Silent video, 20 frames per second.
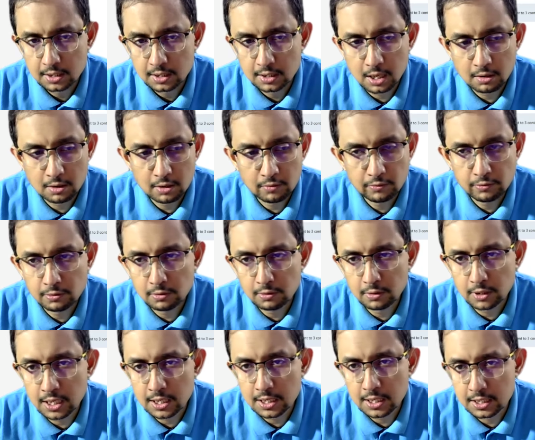Now, if you
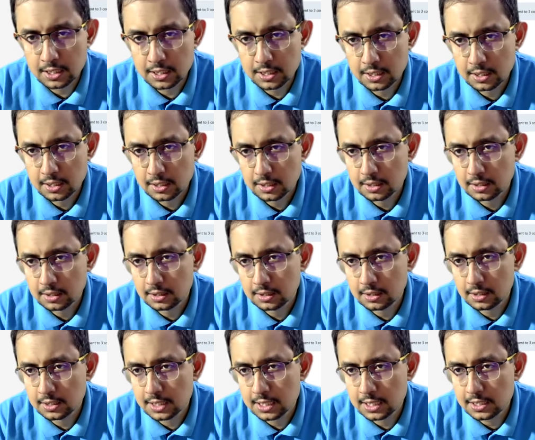look at it,
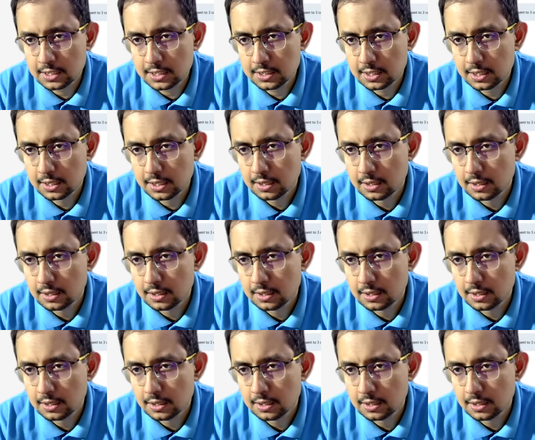this has,